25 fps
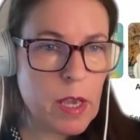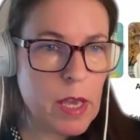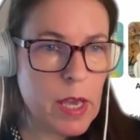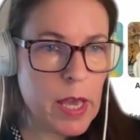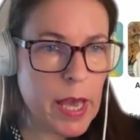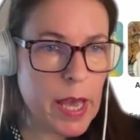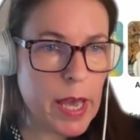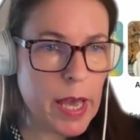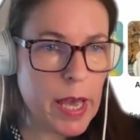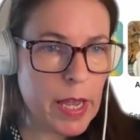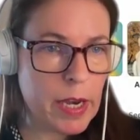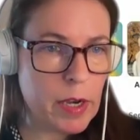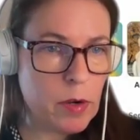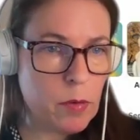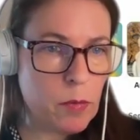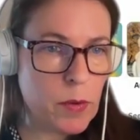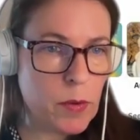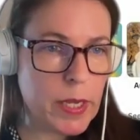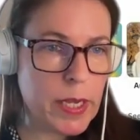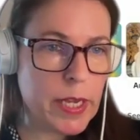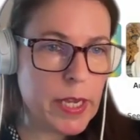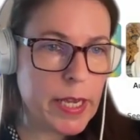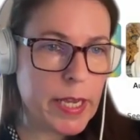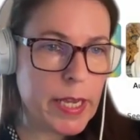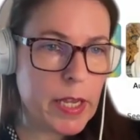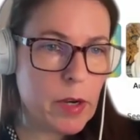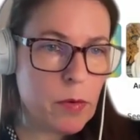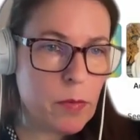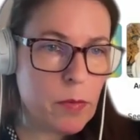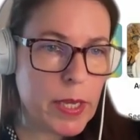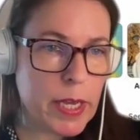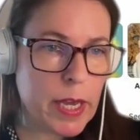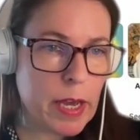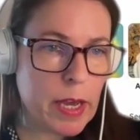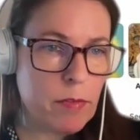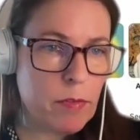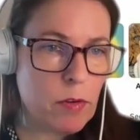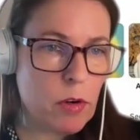and here we
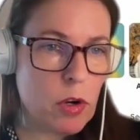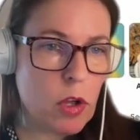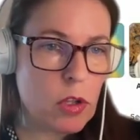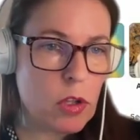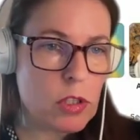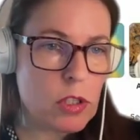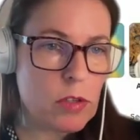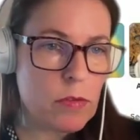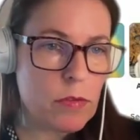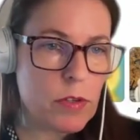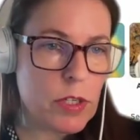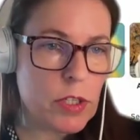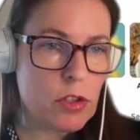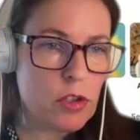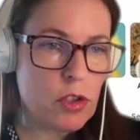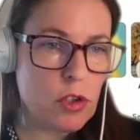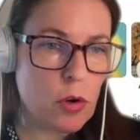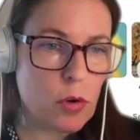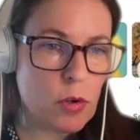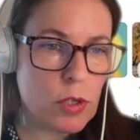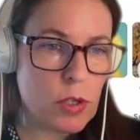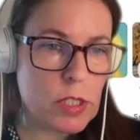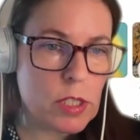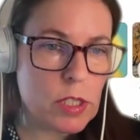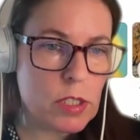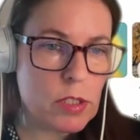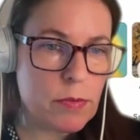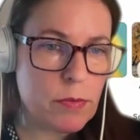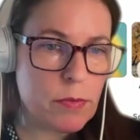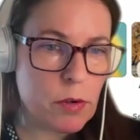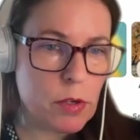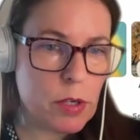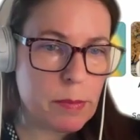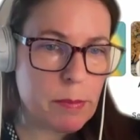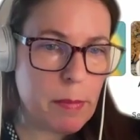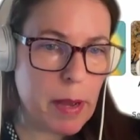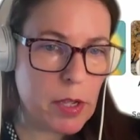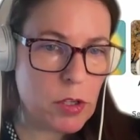have lots of the choices for
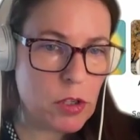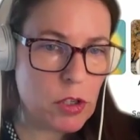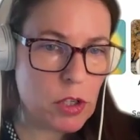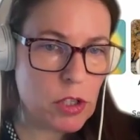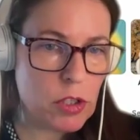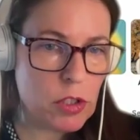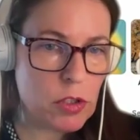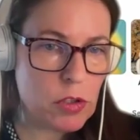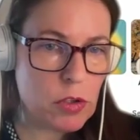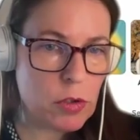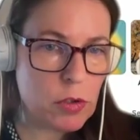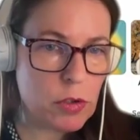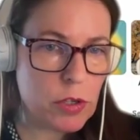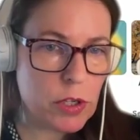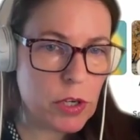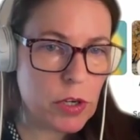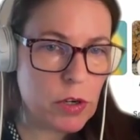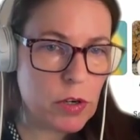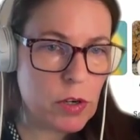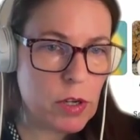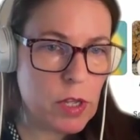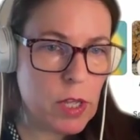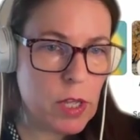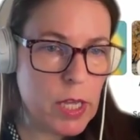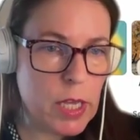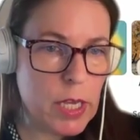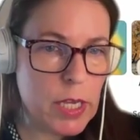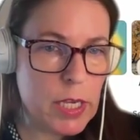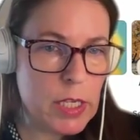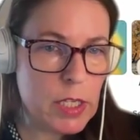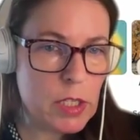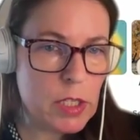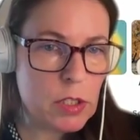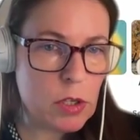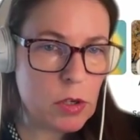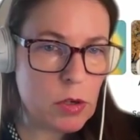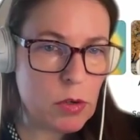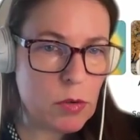the Magic Studio.
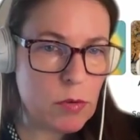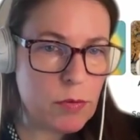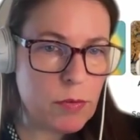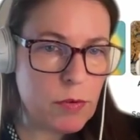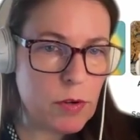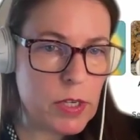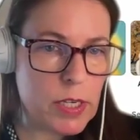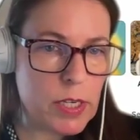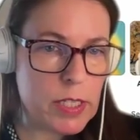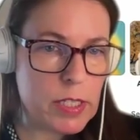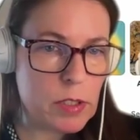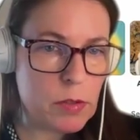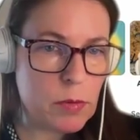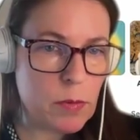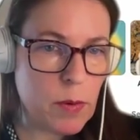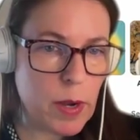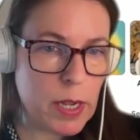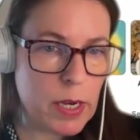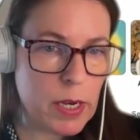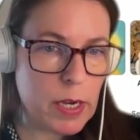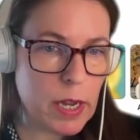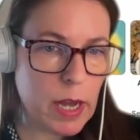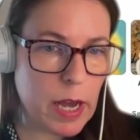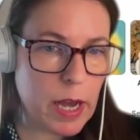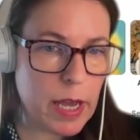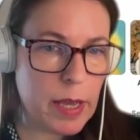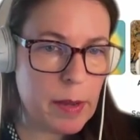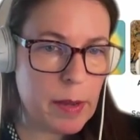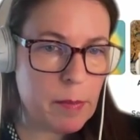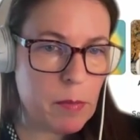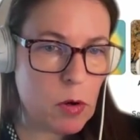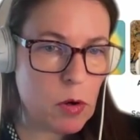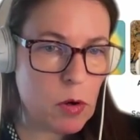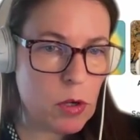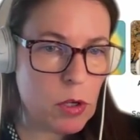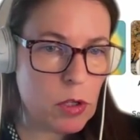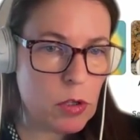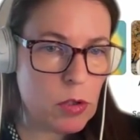So for this one, I am
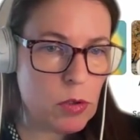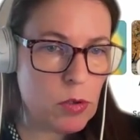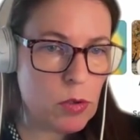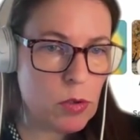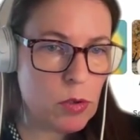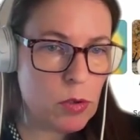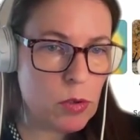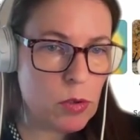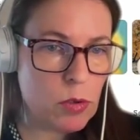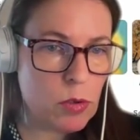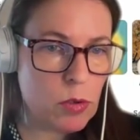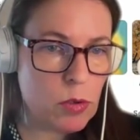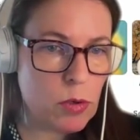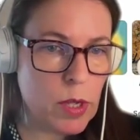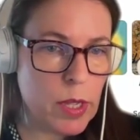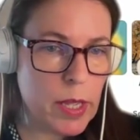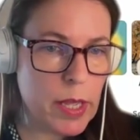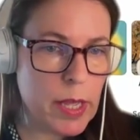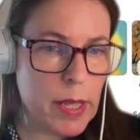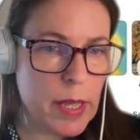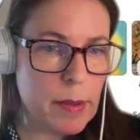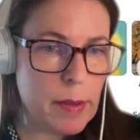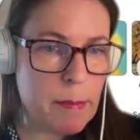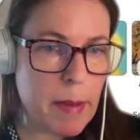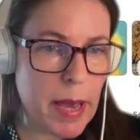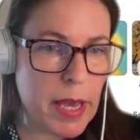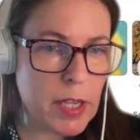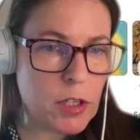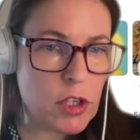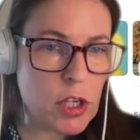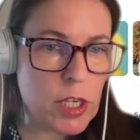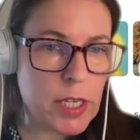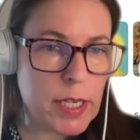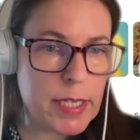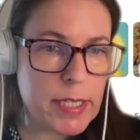going to do Magic